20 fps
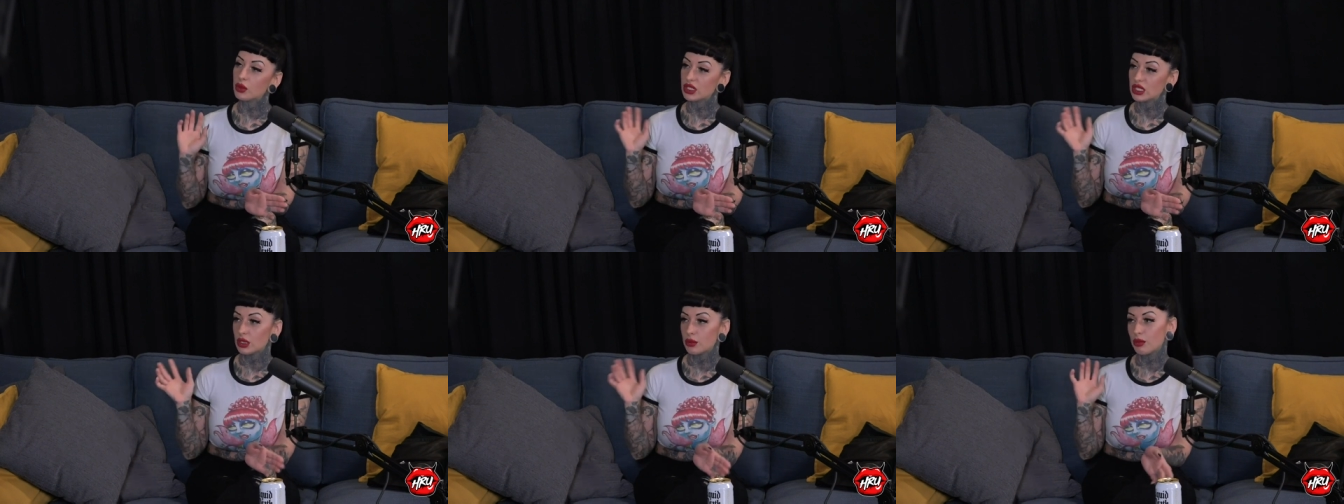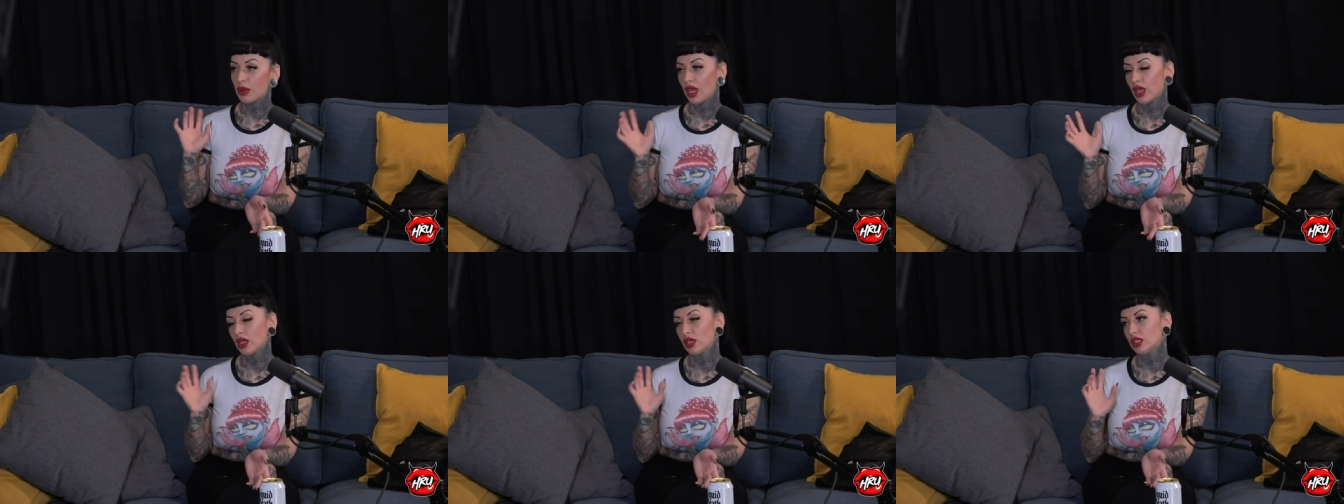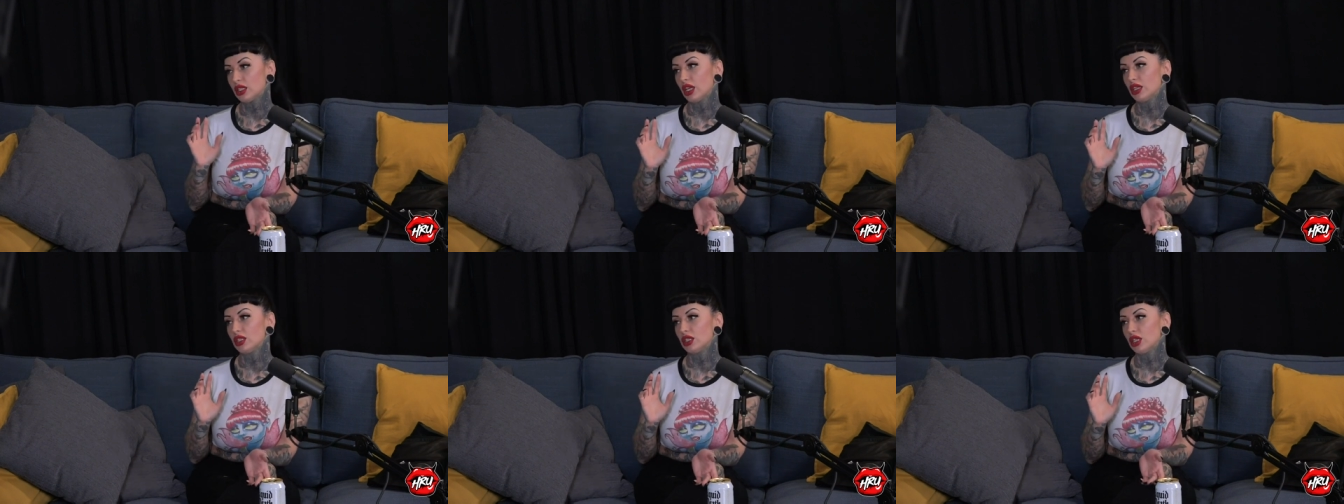wasn't paying
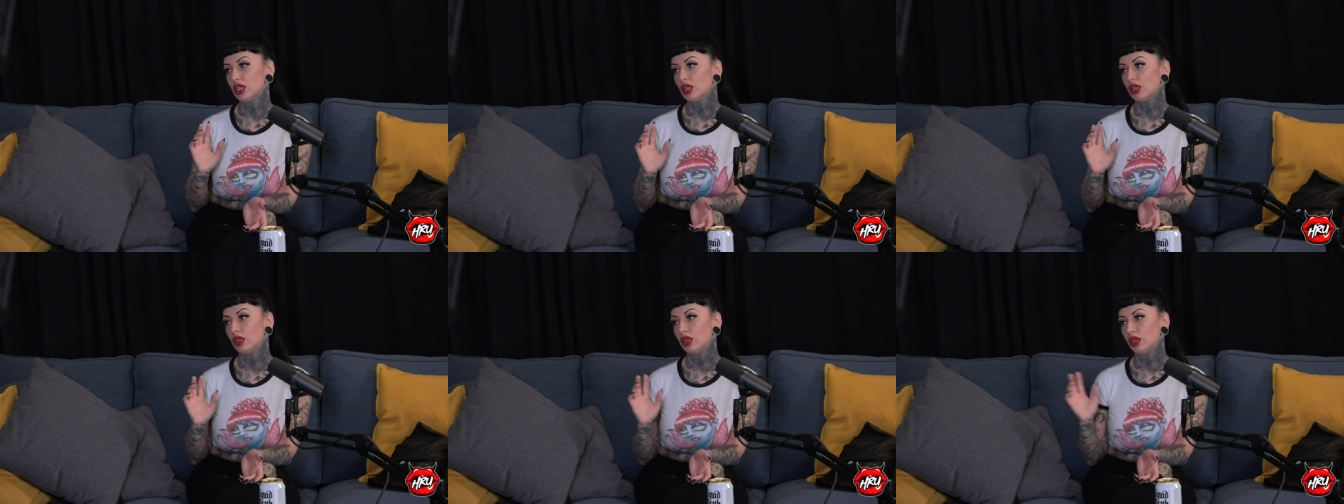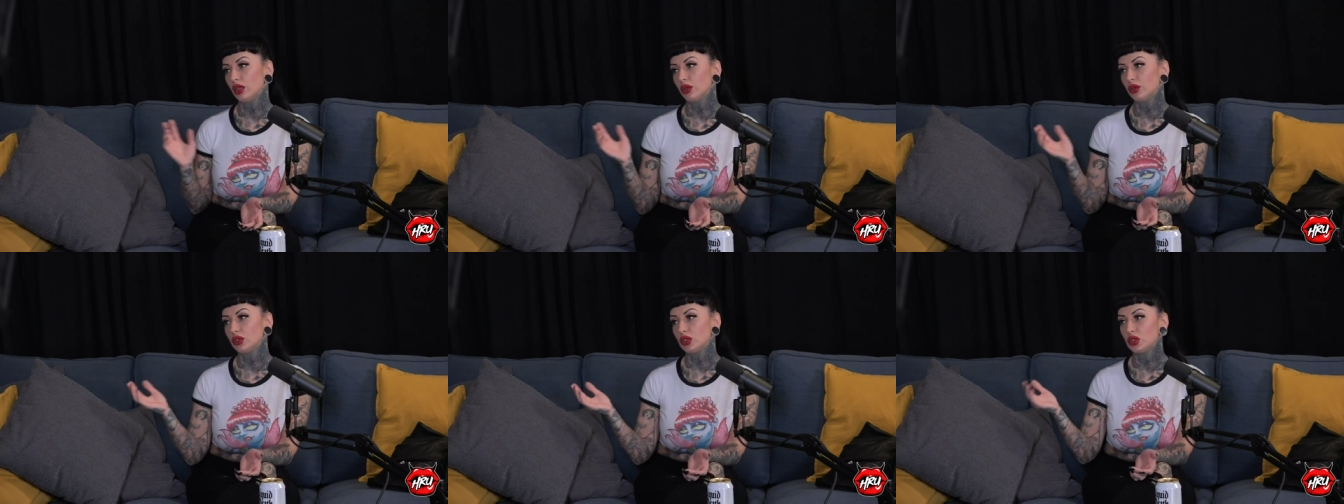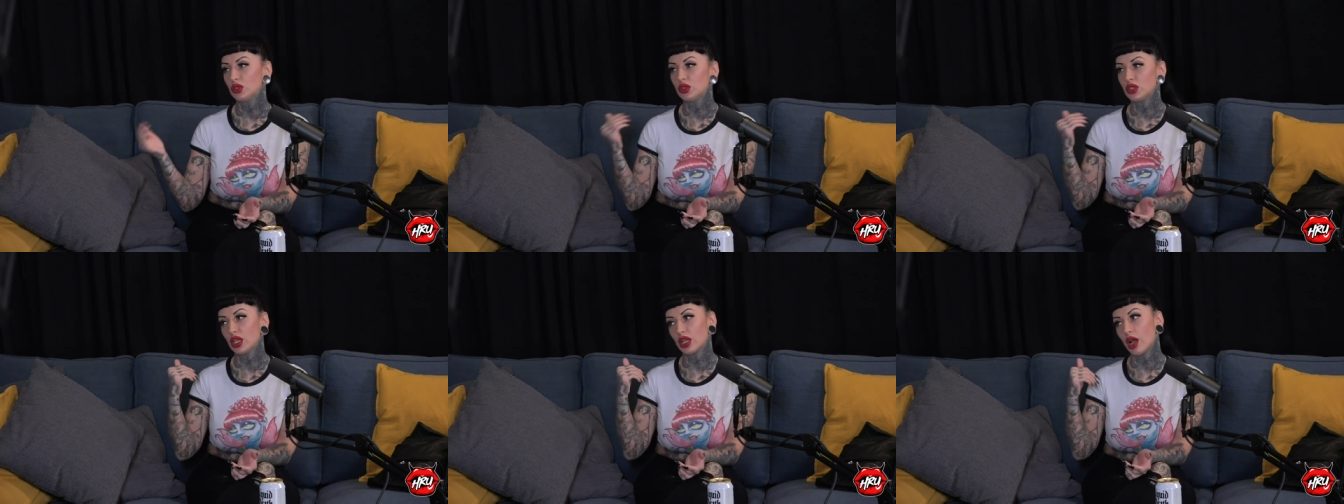attention.
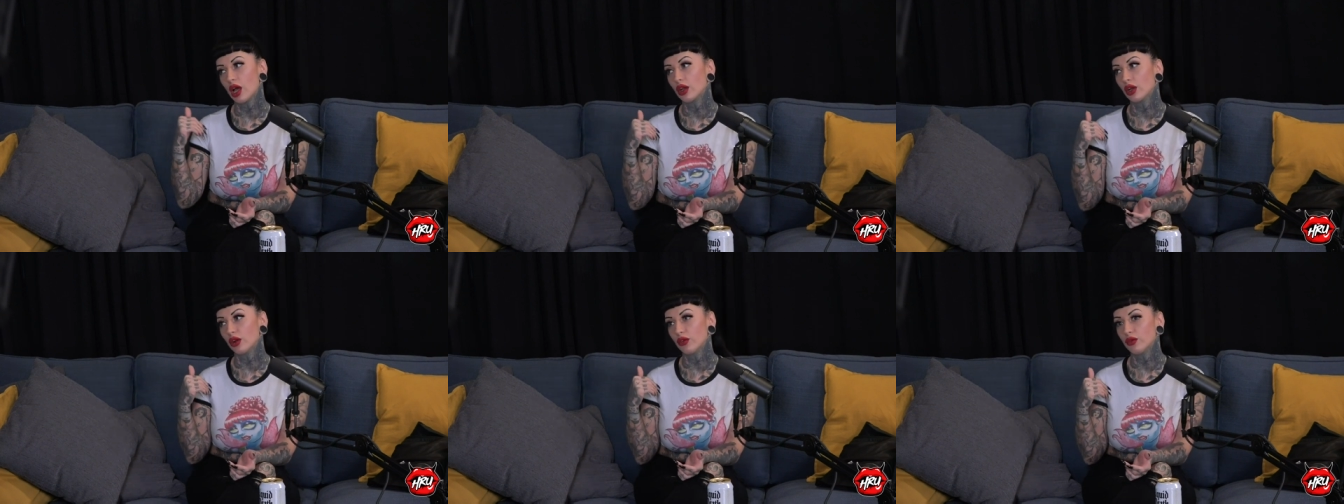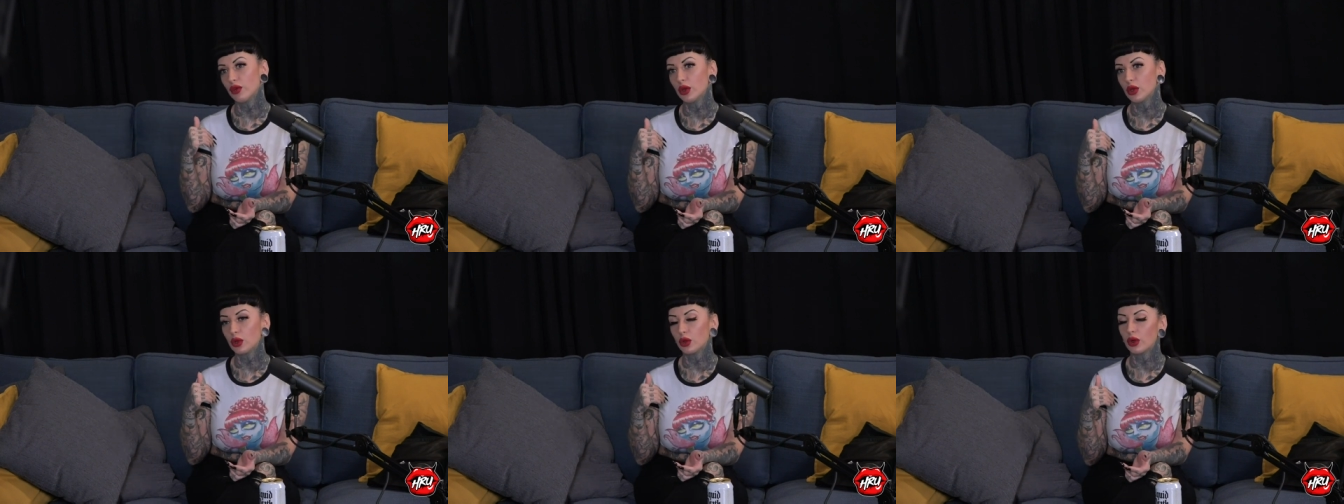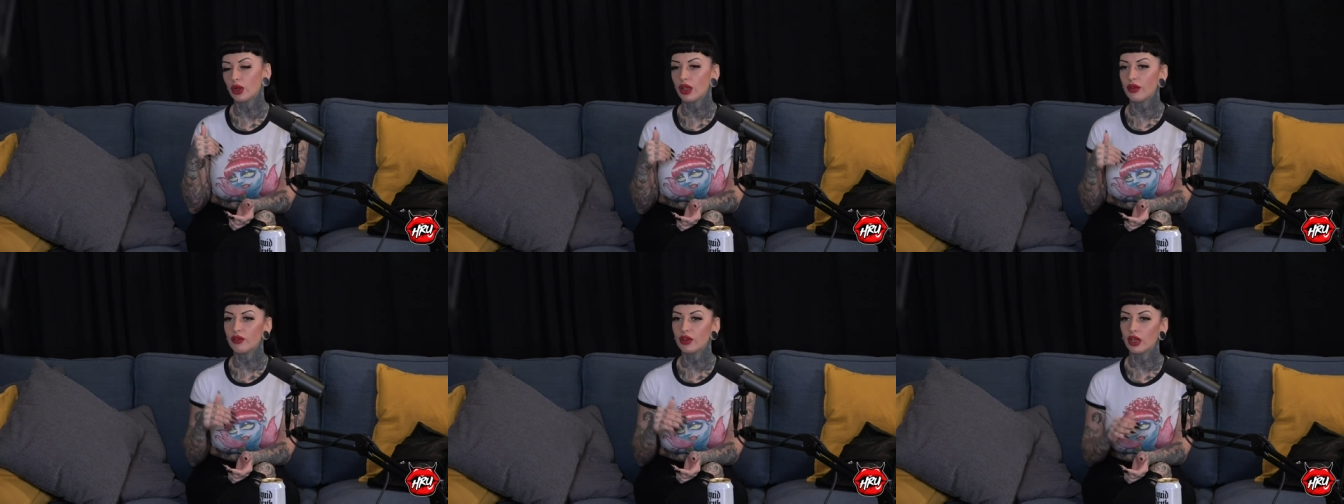She was, like, on her phone
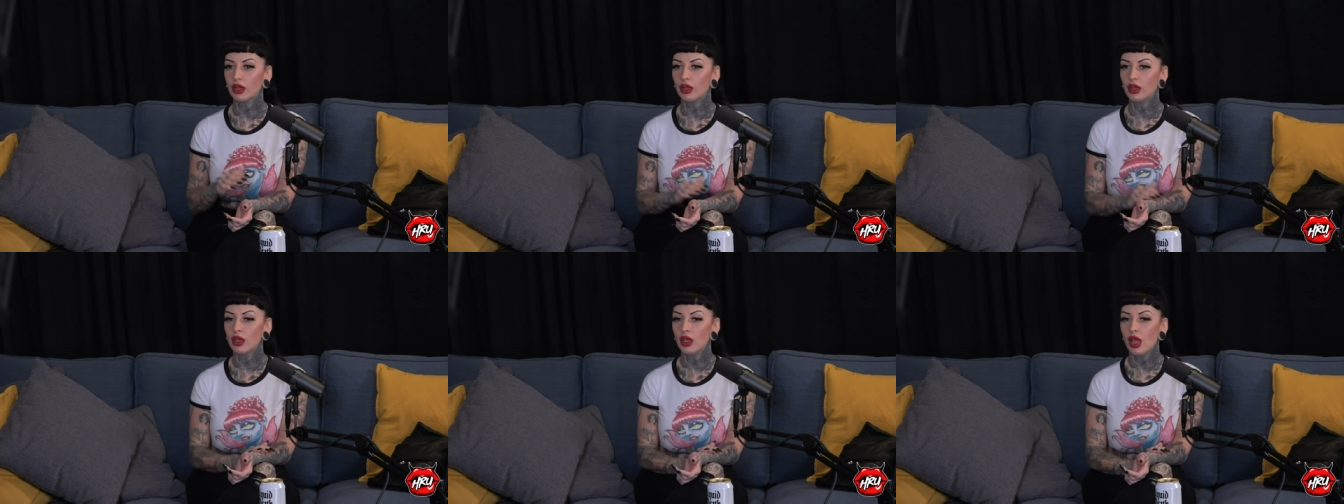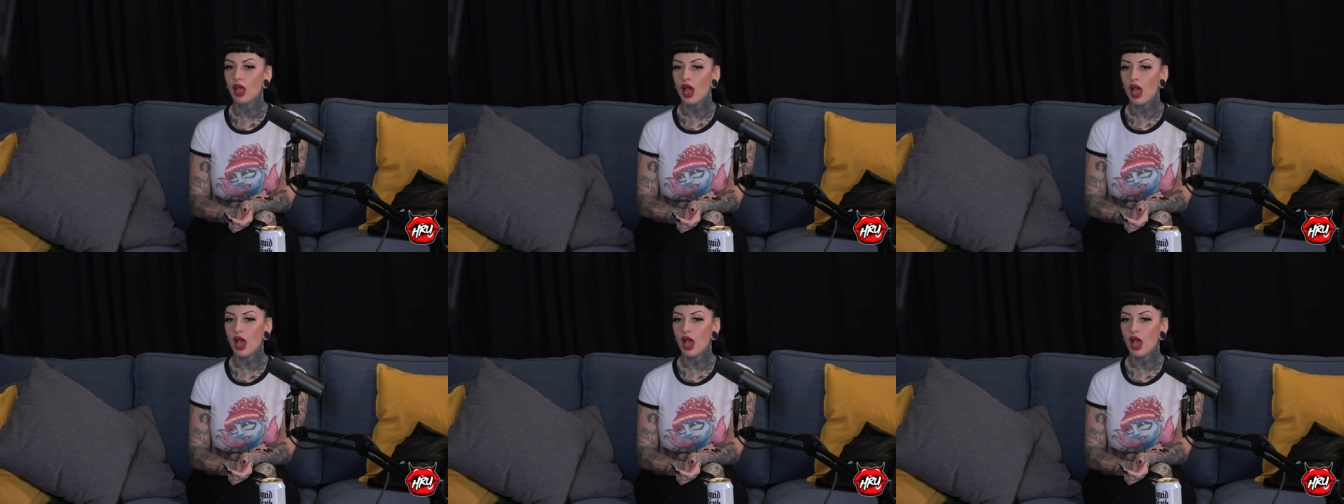or whatever.